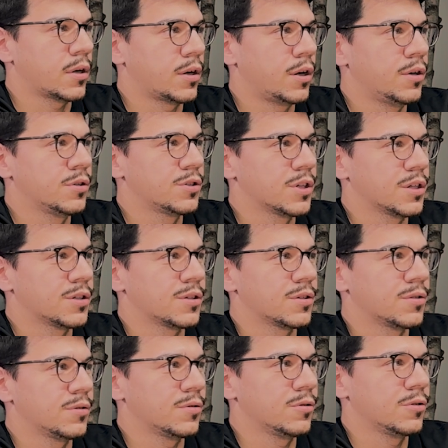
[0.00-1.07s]
aren't just
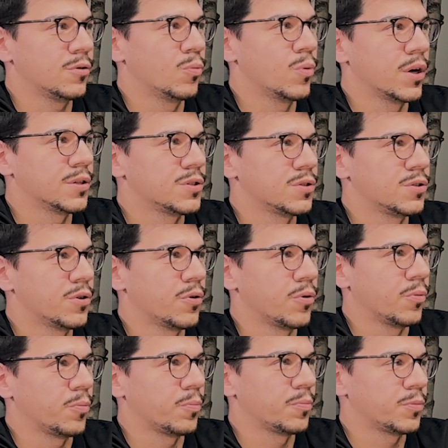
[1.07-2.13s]
the ones,
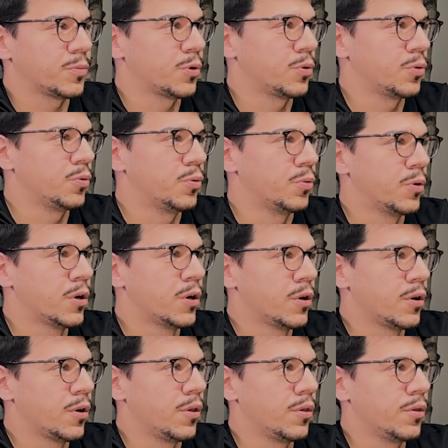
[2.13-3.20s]
who
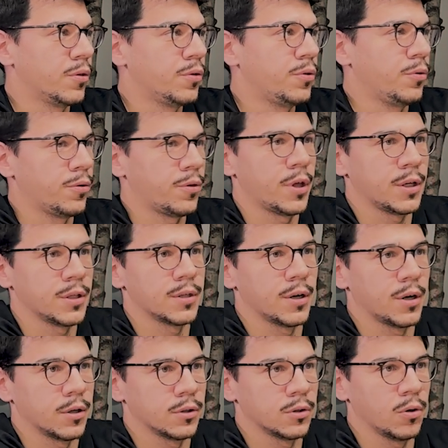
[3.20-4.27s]
do things they
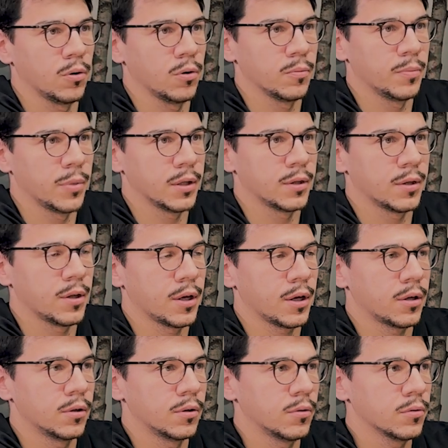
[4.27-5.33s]
are told, but they
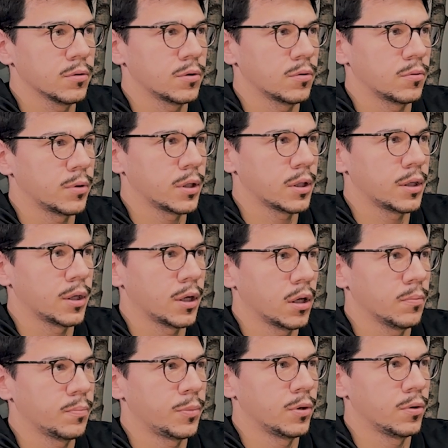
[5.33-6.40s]
can also really
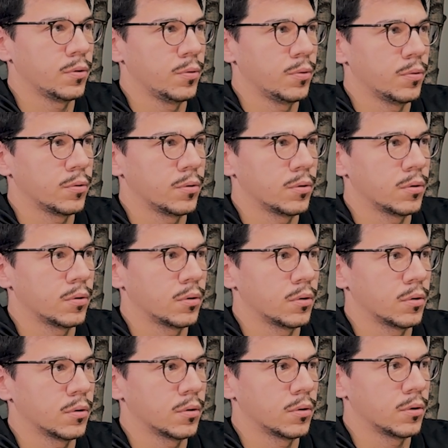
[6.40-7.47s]
help you,
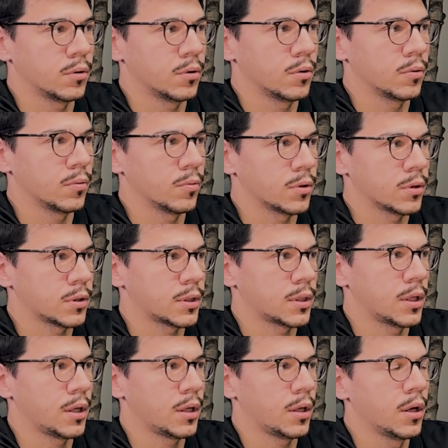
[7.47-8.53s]

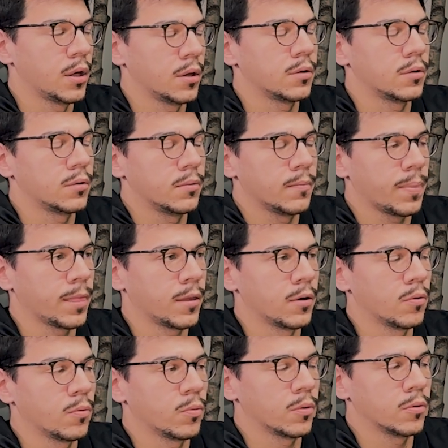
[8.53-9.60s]
say,
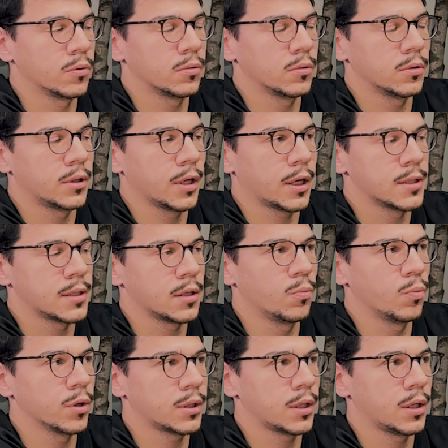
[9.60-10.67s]
they can say
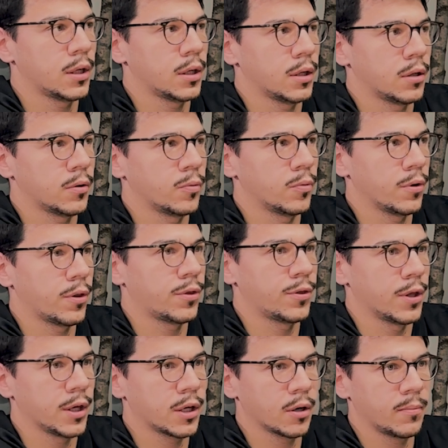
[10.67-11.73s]
what they
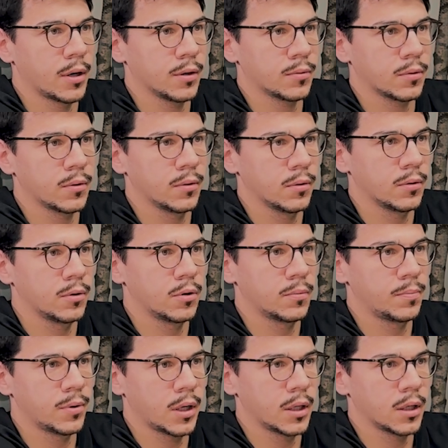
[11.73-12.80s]
think about your
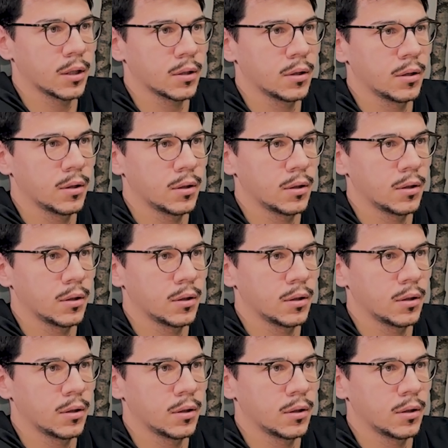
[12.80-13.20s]
product,